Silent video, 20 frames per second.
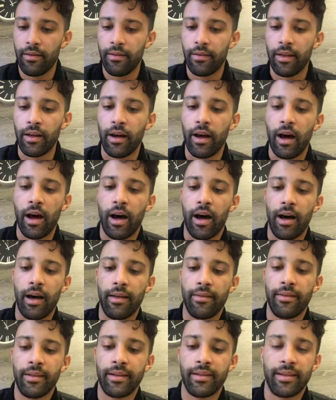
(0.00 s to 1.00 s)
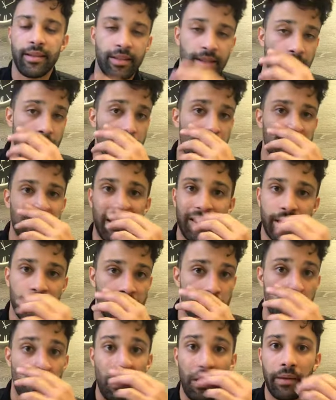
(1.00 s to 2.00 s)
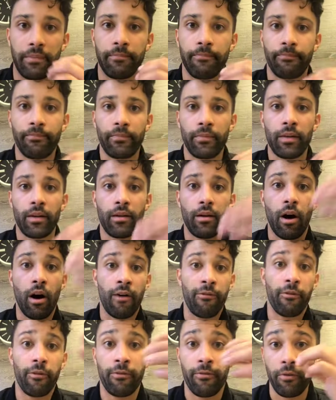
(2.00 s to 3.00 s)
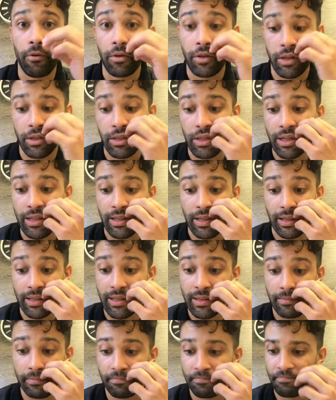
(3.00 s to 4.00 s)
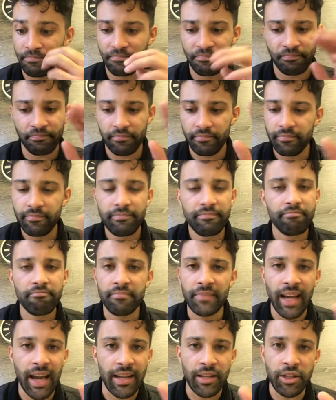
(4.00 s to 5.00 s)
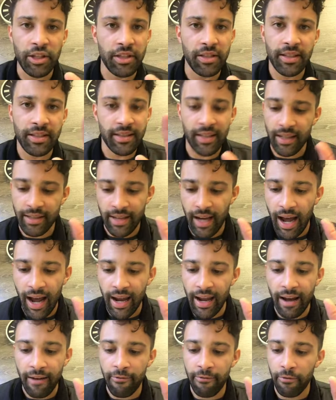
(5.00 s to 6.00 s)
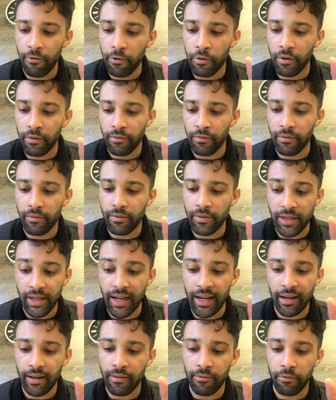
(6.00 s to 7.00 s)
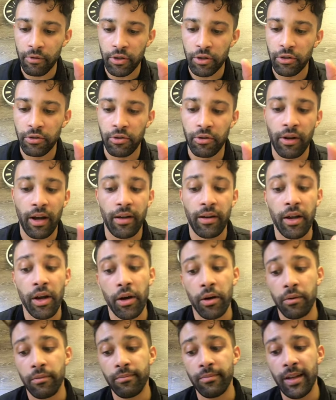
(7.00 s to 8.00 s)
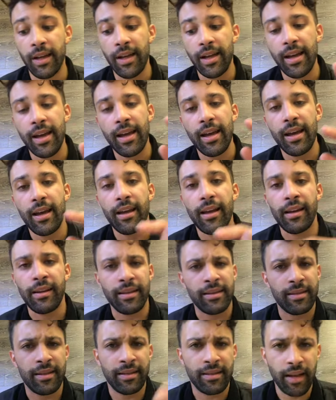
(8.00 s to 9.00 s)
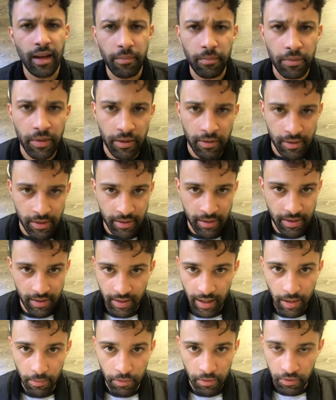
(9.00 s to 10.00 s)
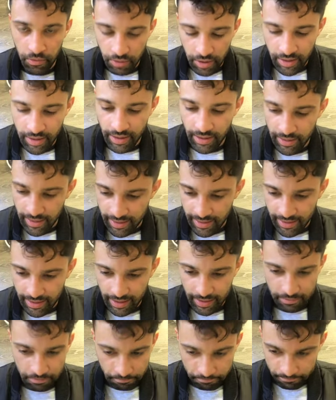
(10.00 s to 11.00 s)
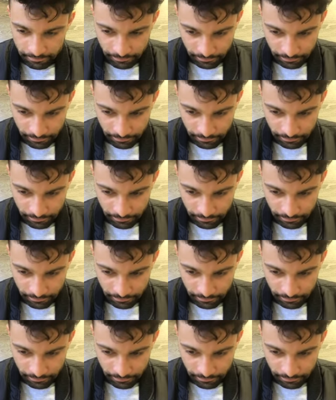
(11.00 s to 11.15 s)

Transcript: The, uh, the disciples at this point offer food to Jesus, and Jesus says, I have food of, to eat of which you do not know. And his disciple, the disciples reasoned and said,